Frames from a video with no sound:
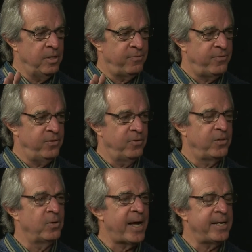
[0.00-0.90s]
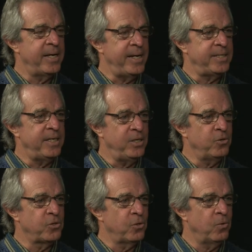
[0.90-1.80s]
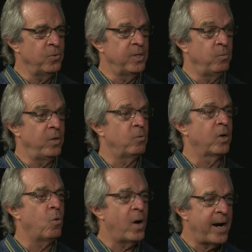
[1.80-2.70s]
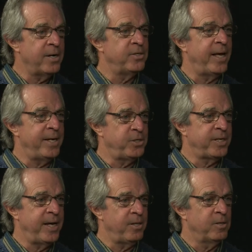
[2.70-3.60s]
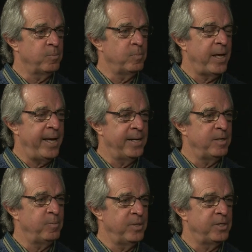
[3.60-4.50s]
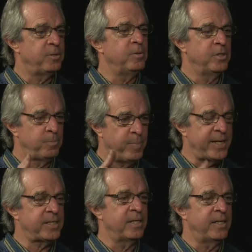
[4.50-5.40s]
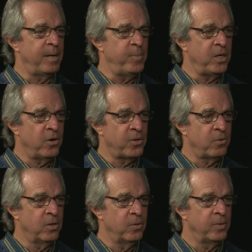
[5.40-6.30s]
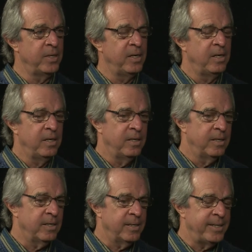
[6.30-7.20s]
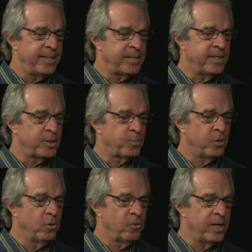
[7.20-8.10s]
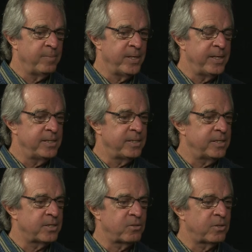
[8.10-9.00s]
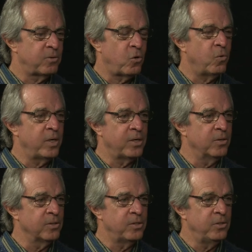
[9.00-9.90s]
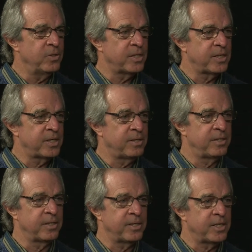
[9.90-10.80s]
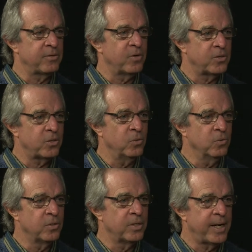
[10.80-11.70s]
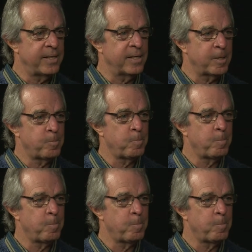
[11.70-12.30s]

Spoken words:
If they're not yet 18 years old, then we are required to educate them, and it's best that they be on their own. It's a program that is just critical to the success of our schools, I think.